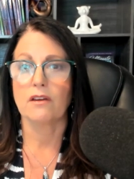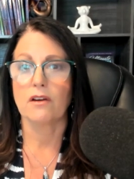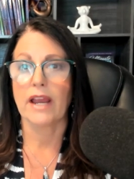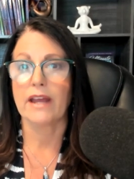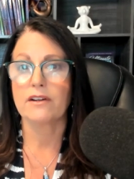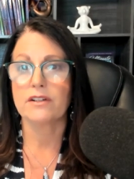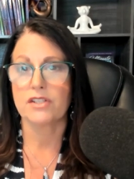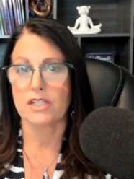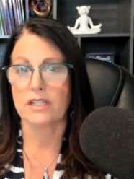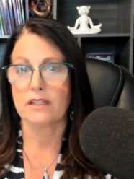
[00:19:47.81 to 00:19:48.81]
your
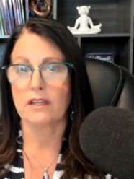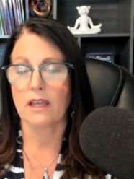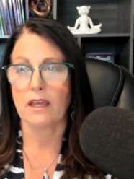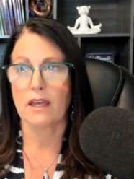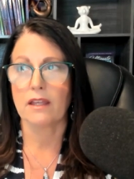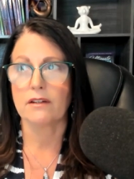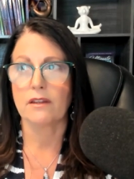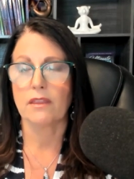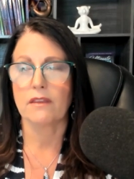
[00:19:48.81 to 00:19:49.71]
energy and